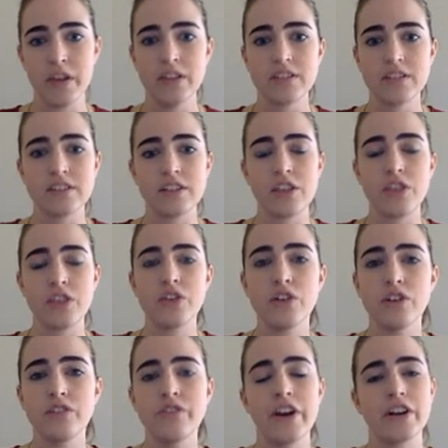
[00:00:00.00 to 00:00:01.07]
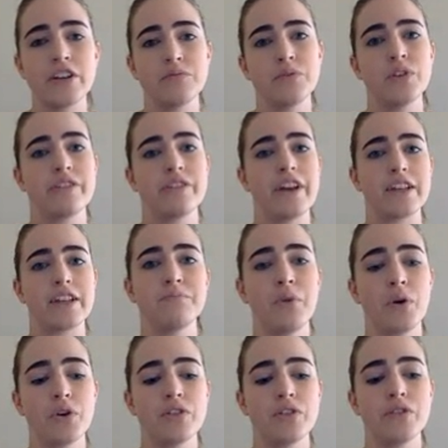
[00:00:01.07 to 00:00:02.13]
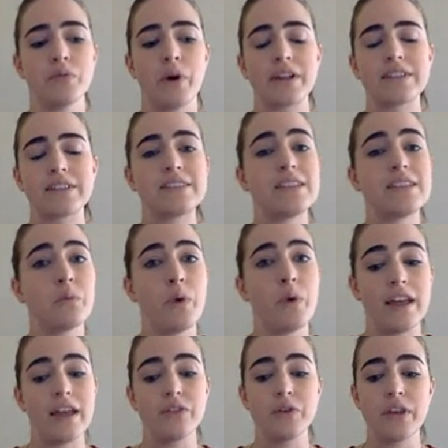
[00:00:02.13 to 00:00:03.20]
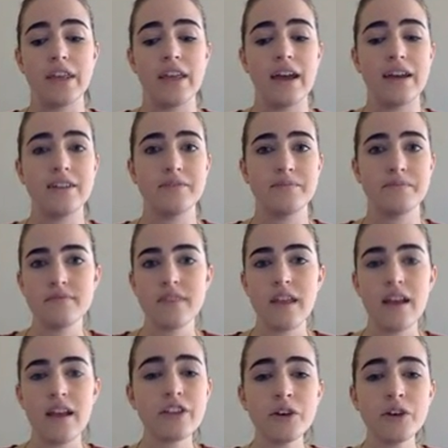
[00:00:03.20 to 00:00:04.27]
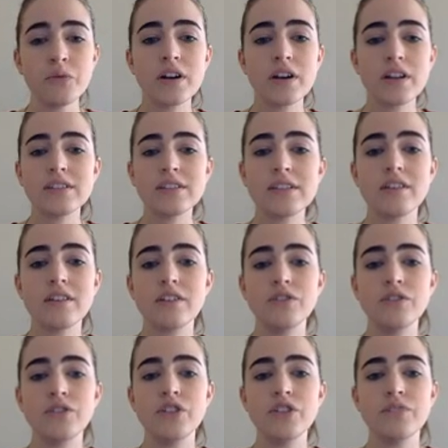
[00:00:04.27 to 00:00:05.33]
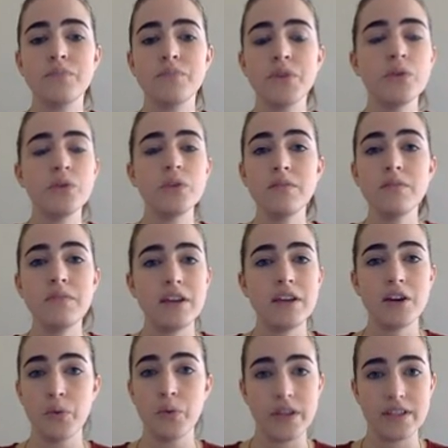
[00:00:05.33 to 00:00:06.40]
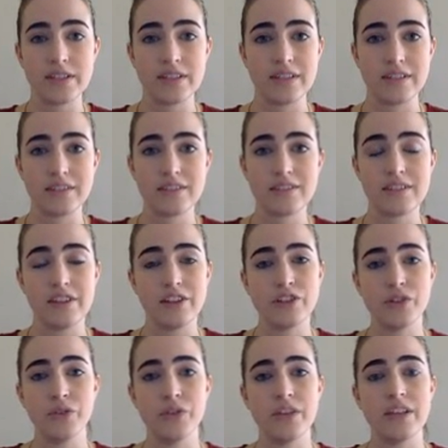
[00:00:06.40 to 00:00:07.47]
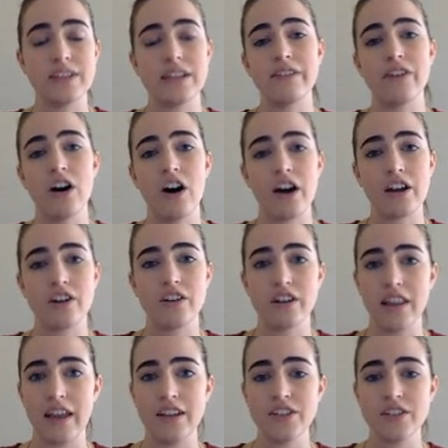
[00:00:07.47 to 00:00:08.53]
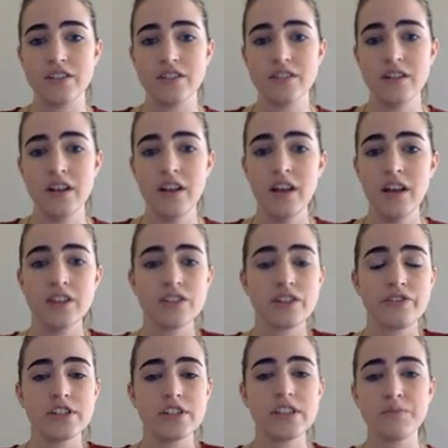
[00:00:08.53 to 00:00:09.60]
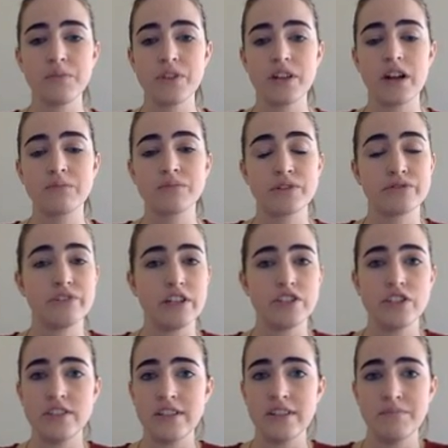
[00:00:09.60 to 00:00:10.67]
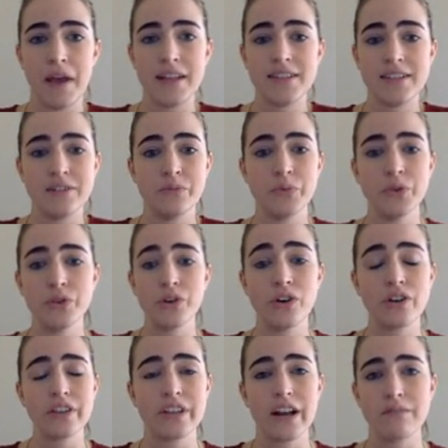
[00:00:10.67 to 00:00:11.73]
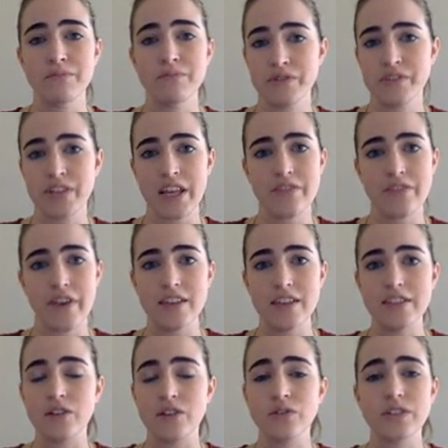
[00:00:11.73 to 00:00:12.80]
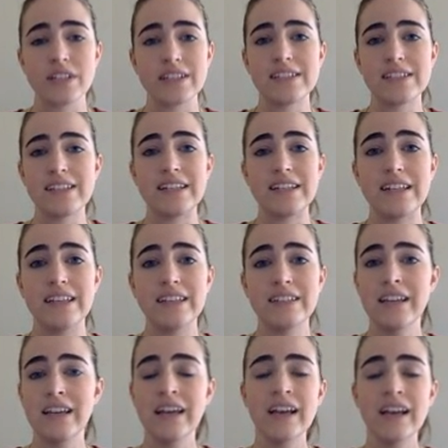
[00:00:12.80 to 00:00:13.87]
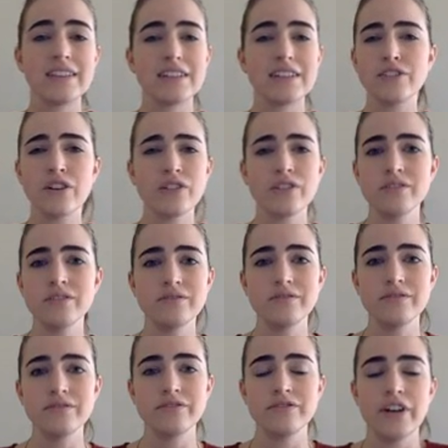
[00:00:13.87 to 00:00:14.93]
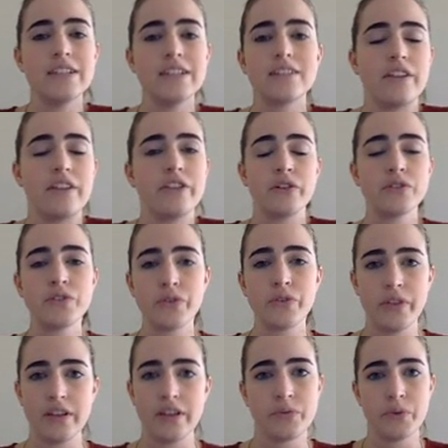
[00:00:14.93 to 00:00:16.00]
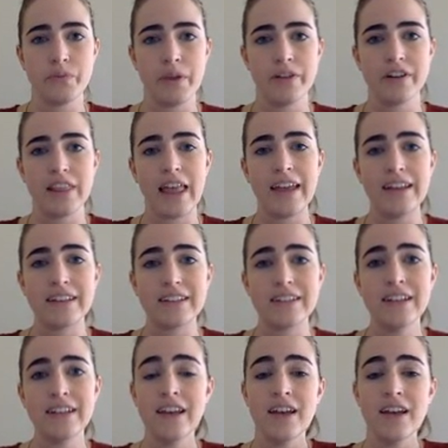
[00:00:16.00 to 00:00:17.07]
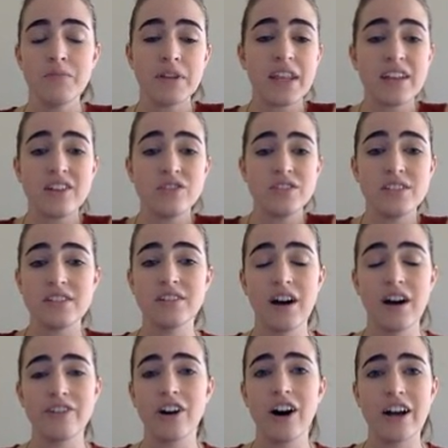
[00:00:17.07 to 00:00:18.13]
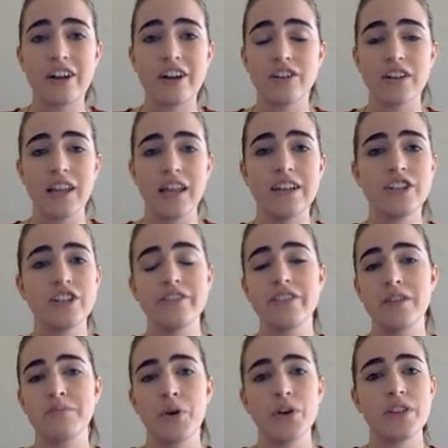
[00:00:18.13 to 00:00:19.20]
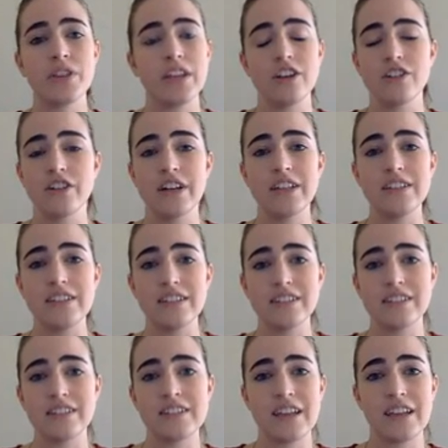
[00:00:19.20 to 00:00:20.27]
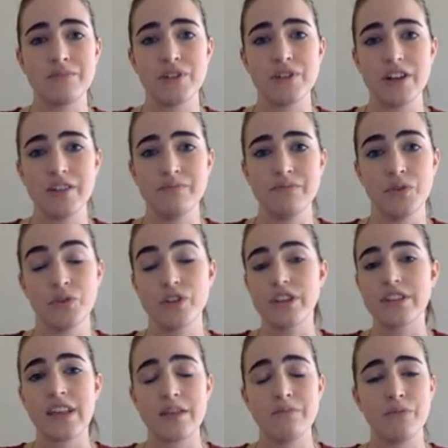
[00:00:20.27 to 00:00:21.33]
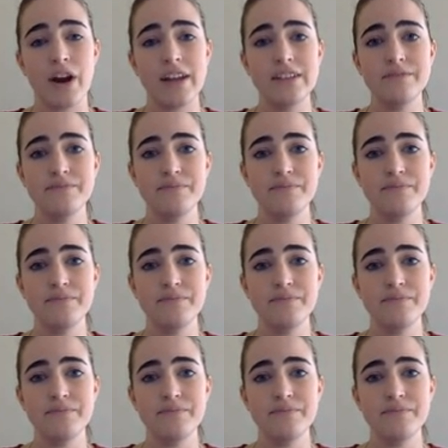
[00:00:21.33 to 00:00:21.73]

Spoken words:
So there's a third variable that affects both of the ones that we're looking at. And the third one is that it could just purely be a coincidence that the two things have a high correlation. So for example, the number of registered pets in Wollongong and the number of TVs sold in Sydney. There's no reason that those two things would be related, but they could still have a high correlation if they're both increasing at the same time or at the same rate.